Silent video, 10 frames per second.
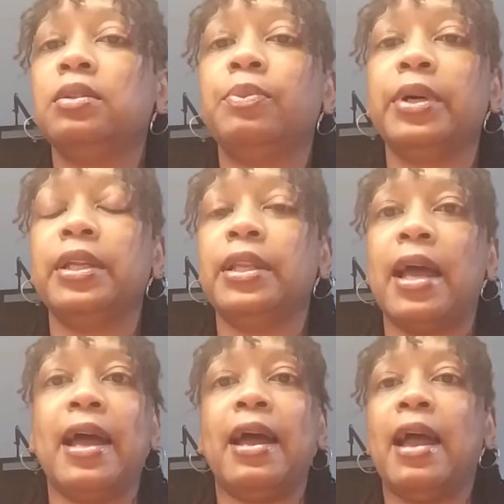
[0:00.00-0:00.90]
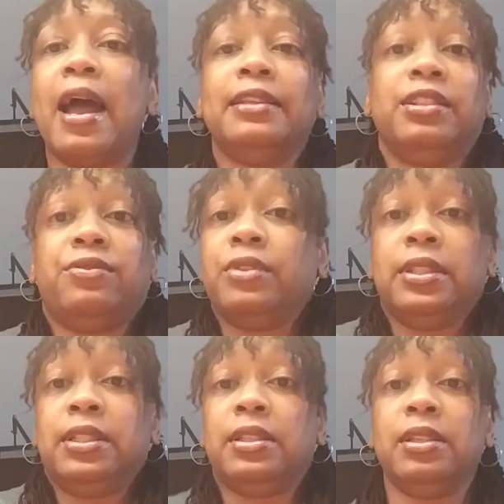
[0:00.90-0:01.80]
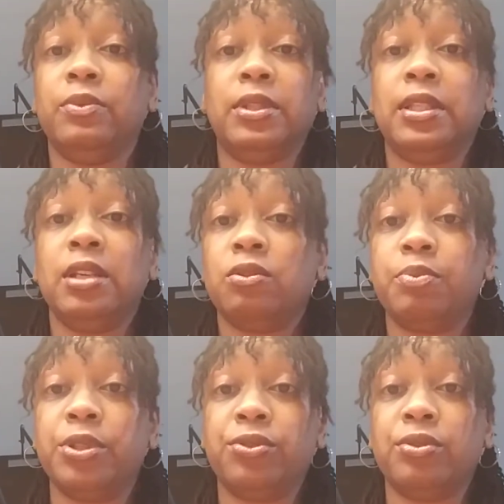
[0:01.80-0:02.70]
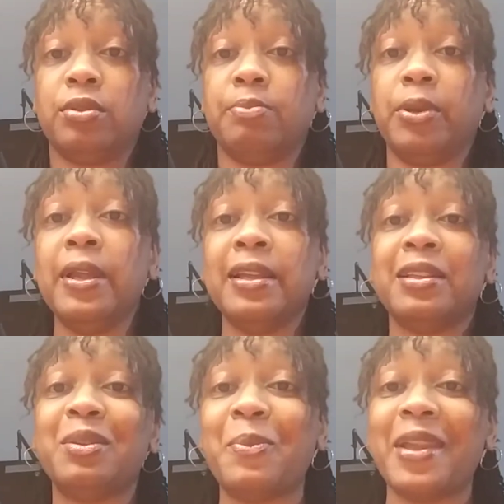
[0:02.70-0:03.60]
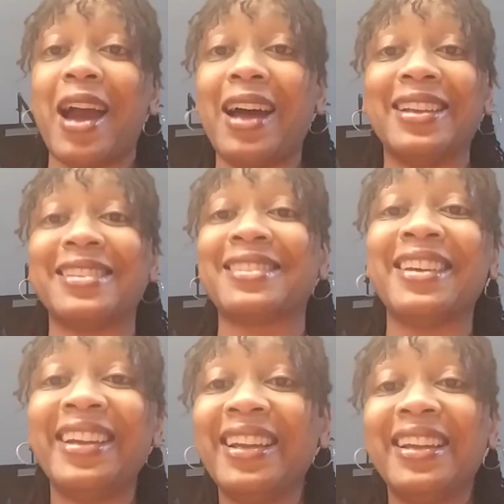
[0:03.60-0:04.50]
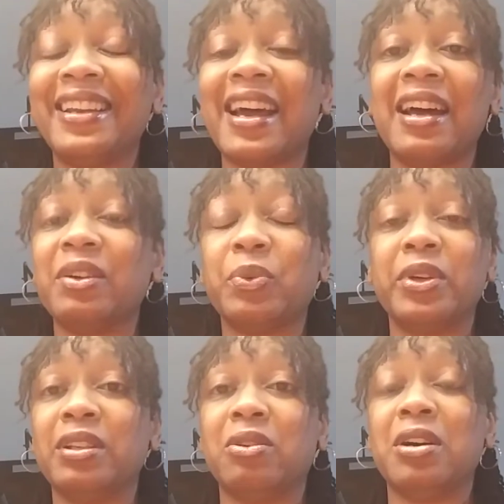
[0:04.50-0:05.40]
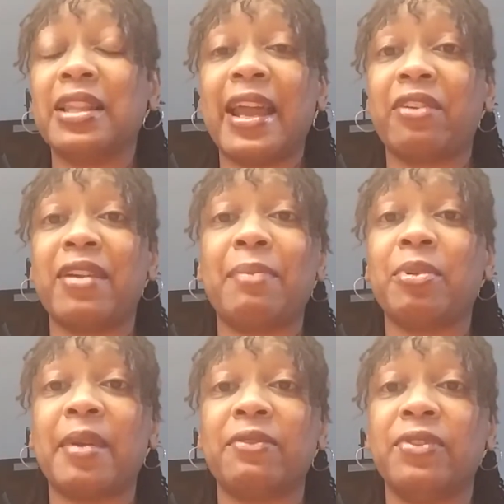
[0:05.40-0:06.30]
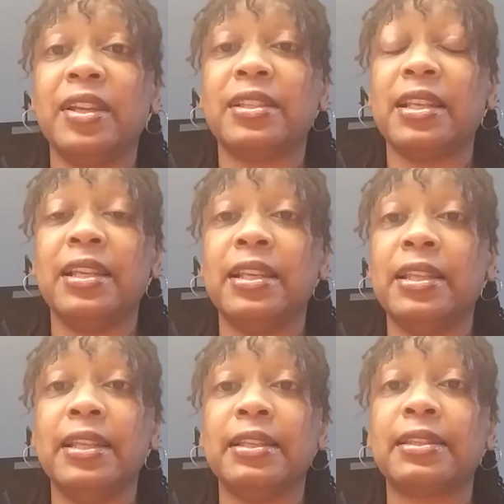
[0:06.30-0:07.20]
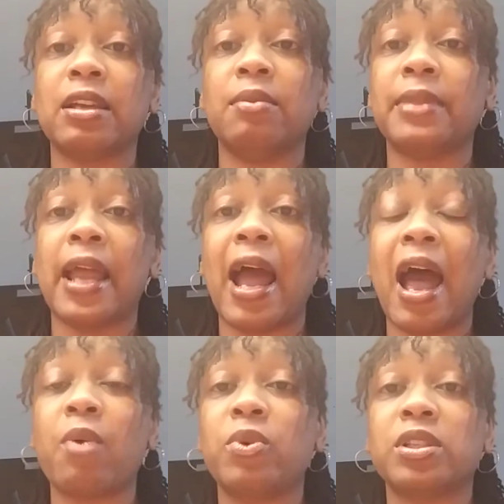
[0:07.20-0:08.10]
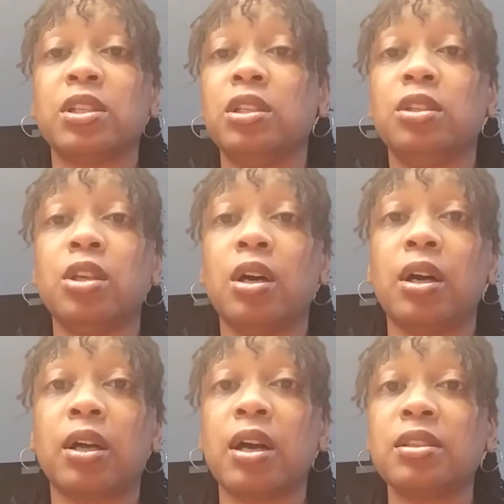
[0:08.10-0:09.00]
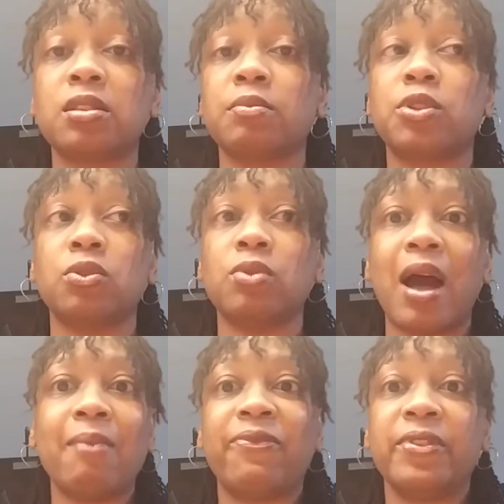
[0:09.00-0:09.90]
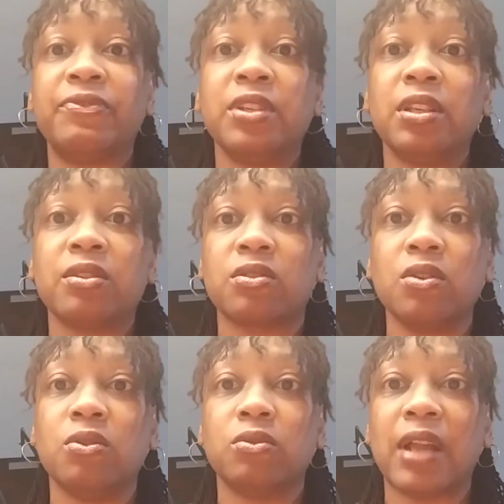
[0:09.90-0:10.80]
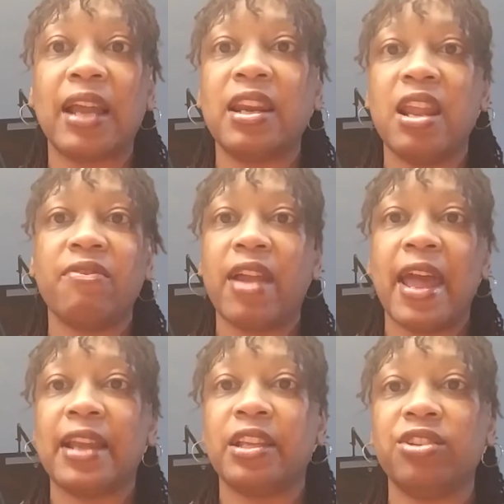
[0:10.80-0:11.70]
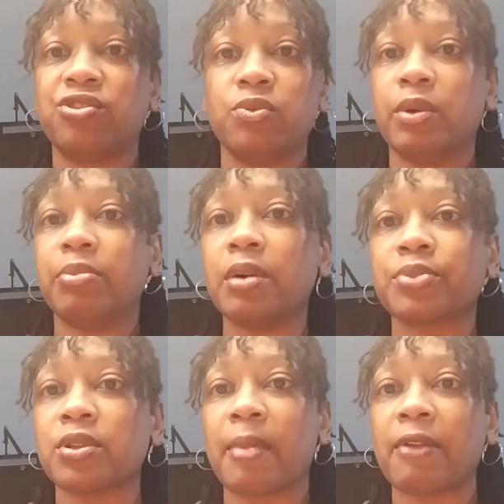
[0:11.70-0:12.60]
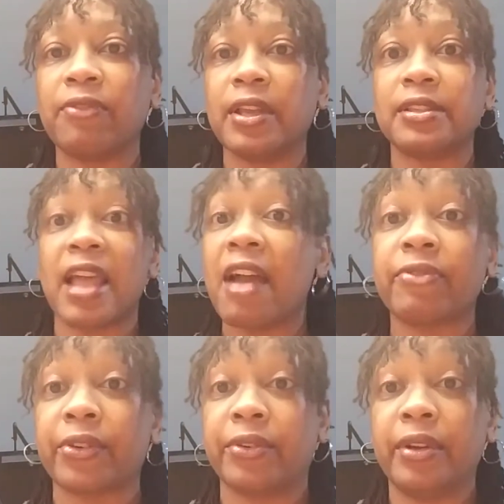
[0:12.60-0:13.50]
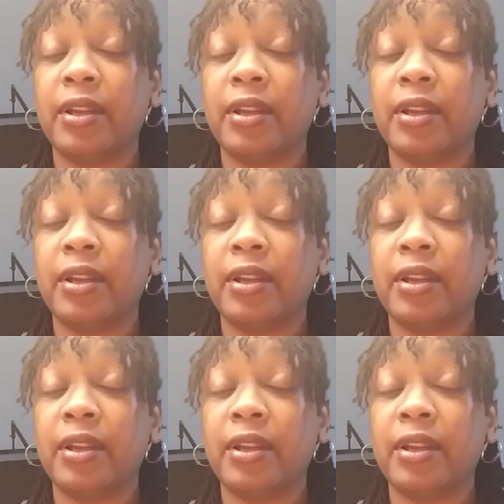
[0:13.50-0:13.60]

But I just really just didn't want to take no pictures, to be honest. Not with all that crap on my face. And it's something that I wasn't accustomed to. I'm 50 years old. I never had an issue with bumps on my face, ever.